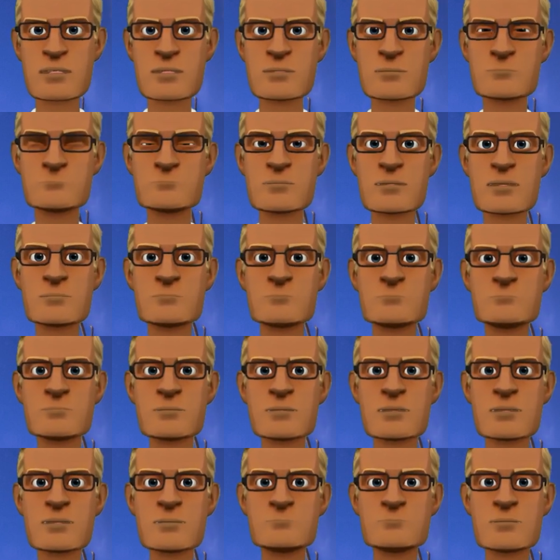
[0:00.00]
One,
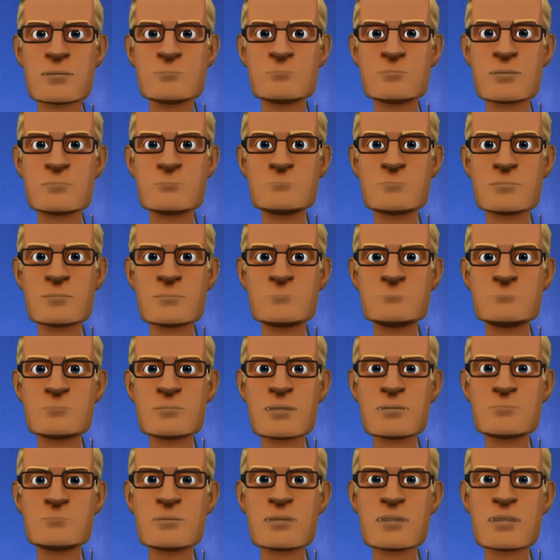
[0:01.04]
Jesus here is receiving
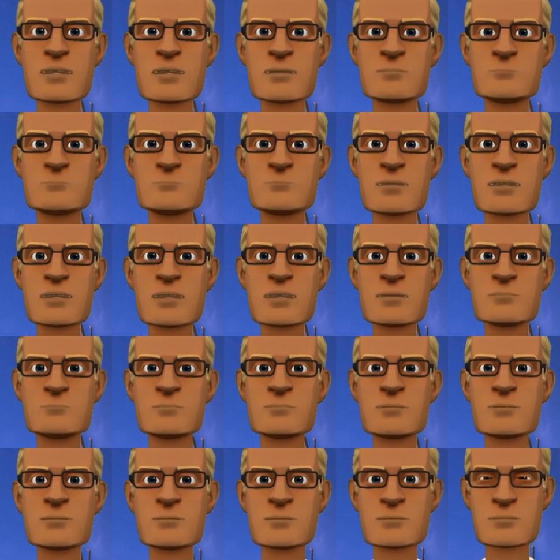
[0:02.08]
the authority
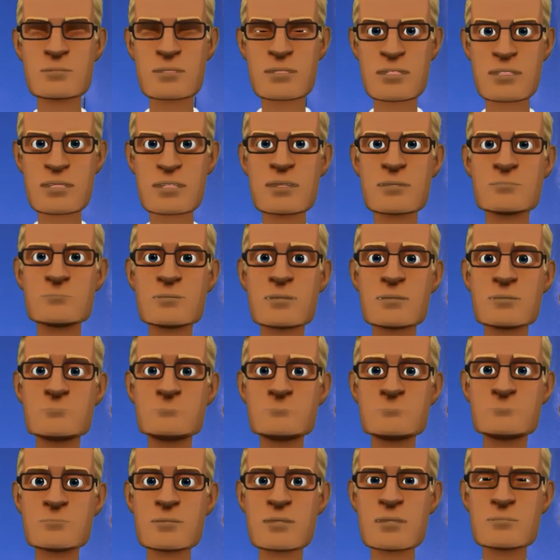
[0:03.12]
in Jehovah's
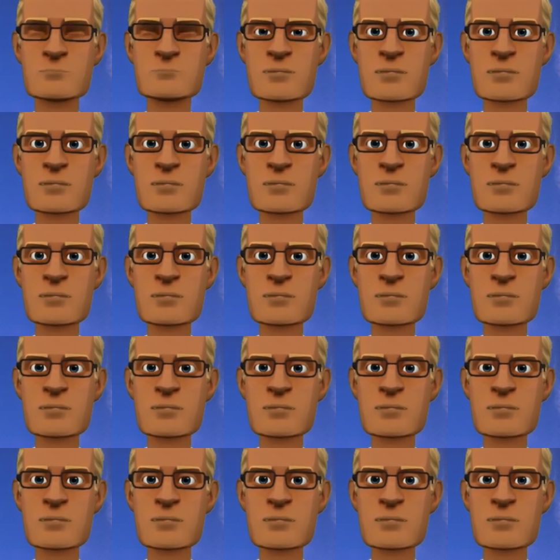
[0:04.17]
kingdom.